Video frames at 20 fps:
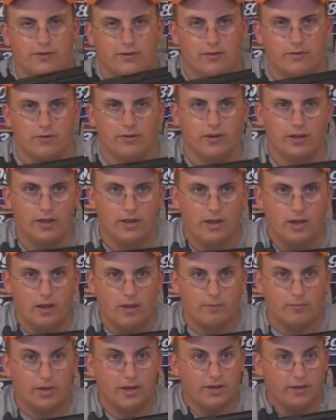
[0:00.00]
it to.
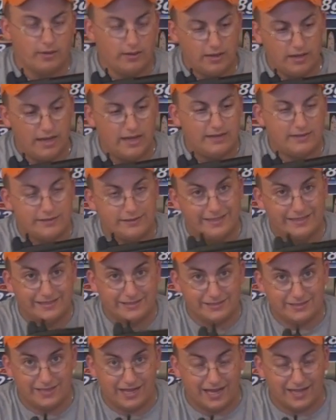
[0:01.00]
But it
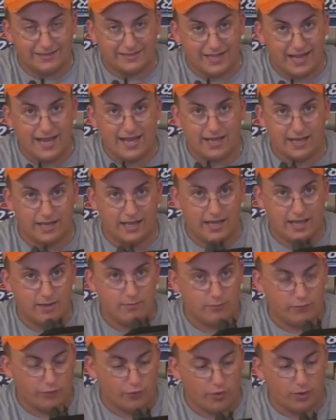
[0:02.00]
does not take
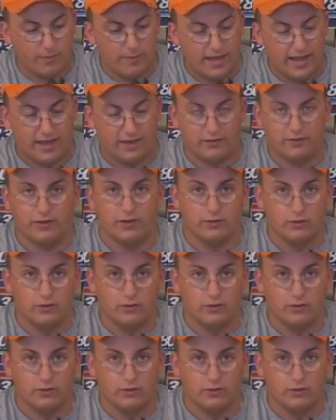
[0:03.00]
M4 mags.